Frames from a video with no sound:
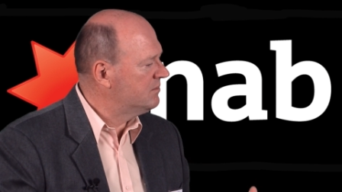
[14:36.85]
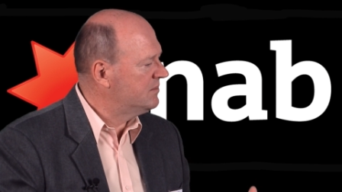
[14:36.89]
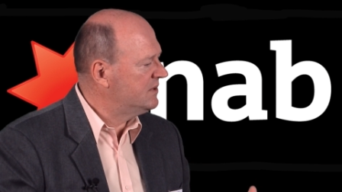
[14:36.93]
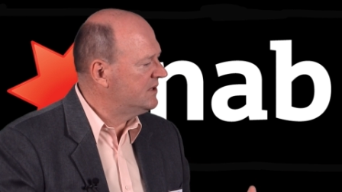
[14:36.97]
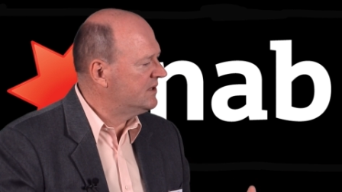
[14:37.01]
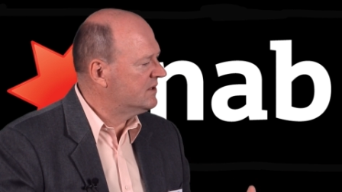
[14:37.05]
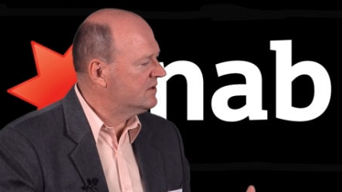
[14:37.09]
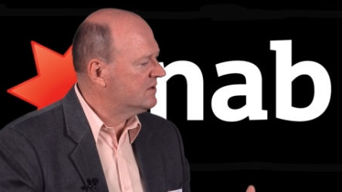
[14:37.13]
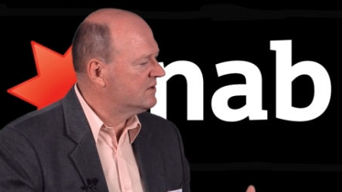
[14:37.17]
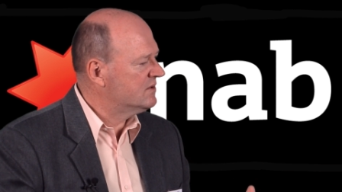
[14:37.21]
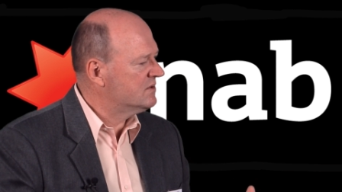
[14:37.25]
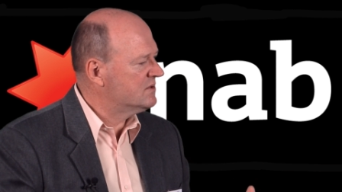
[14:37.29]

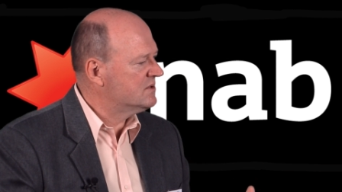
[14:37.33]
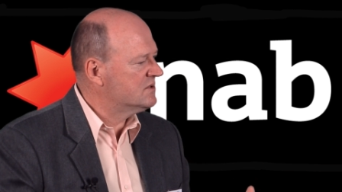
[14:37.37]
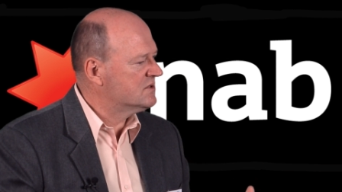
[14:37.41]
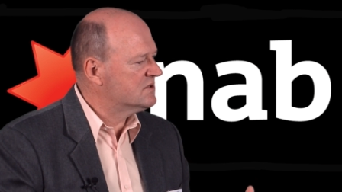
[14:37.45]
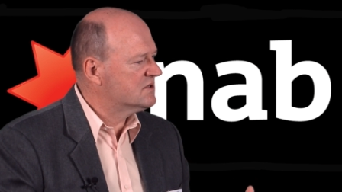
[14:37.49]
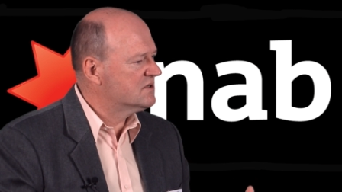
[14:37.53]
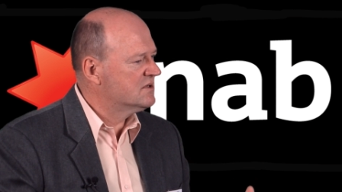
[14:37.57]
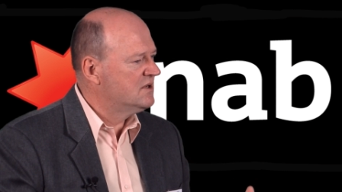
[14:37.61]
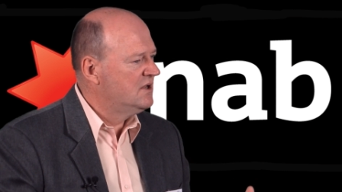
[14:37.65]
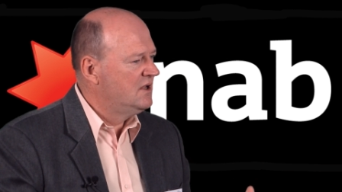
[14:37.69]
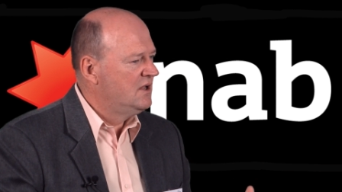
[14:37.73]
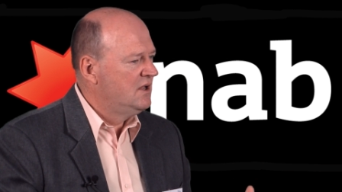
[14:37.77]

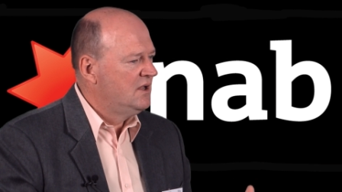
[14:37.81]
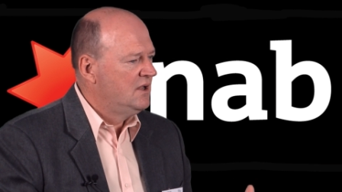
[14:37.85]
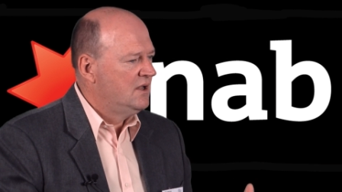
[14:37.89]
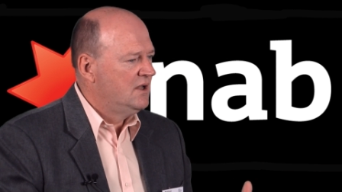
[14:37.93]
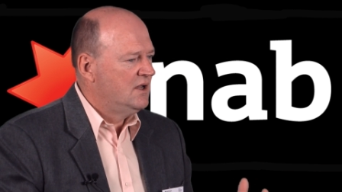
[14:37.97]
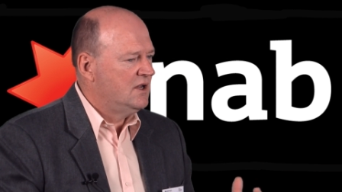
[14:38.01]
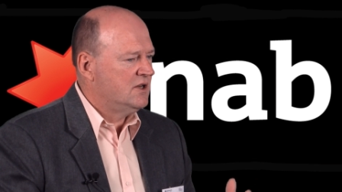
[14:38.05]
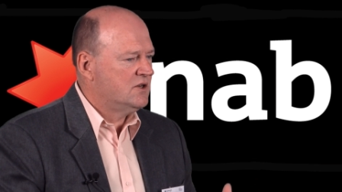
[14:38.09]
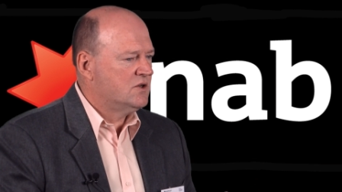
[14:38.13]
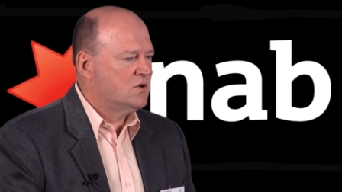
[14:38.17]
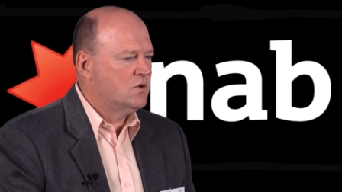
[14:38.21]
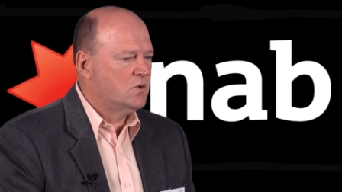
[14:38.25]
because
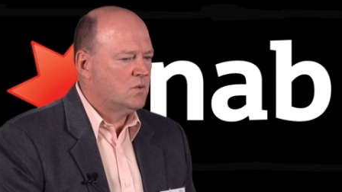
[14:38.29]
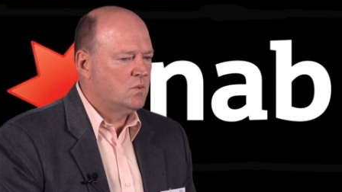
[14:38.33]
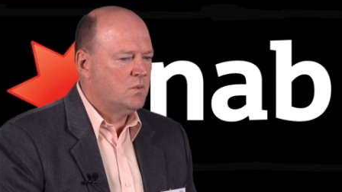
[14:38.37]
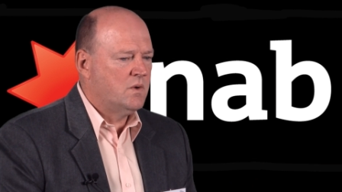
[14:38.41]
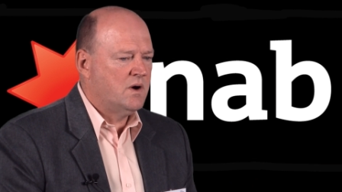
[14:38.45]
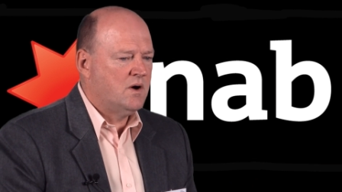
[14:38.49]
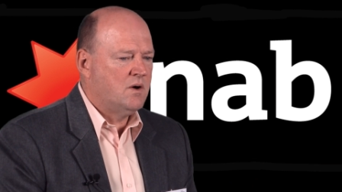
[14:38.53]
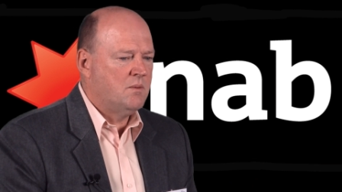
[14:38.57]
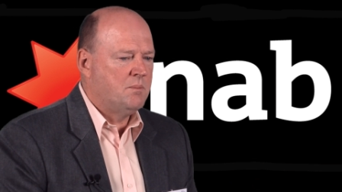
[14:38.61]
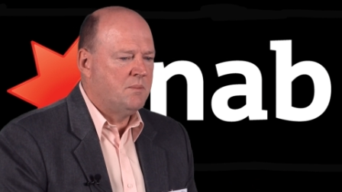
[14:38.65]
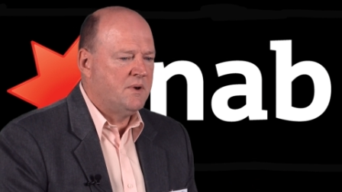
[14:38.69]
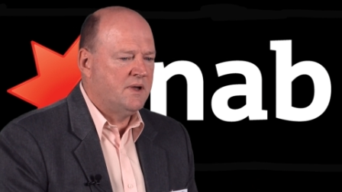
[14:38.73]
it could
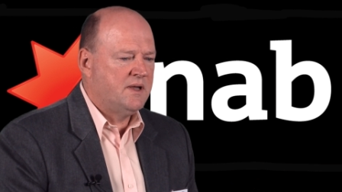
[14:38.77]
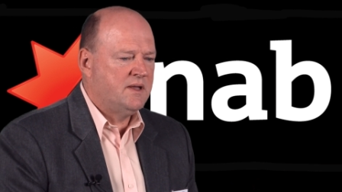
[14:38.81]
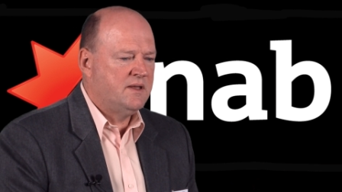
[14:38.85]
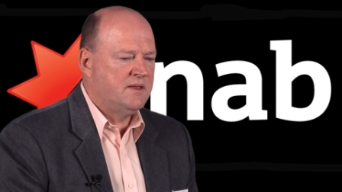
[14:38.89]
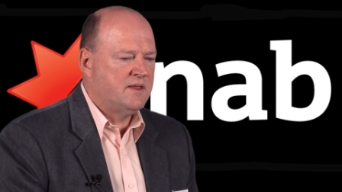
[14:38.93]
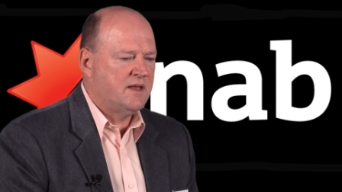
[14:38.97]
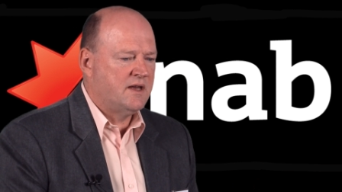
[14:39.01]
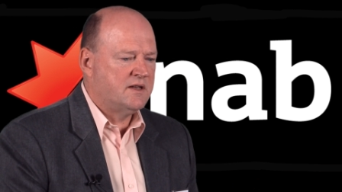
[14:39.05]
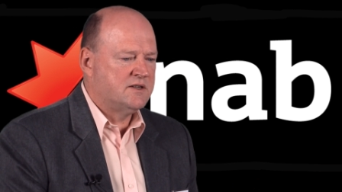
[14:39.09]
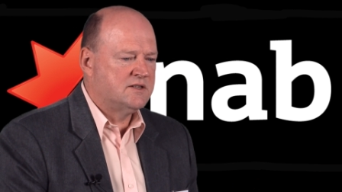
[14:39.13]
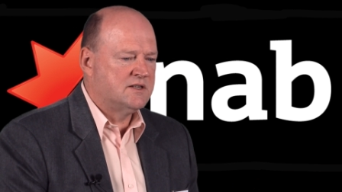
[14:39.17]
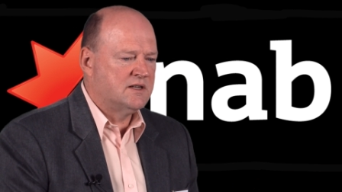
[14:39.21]
well be
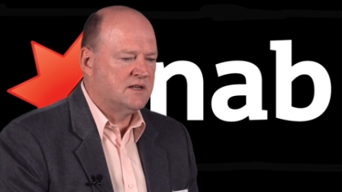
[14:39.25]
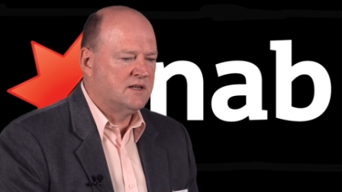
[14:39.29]
that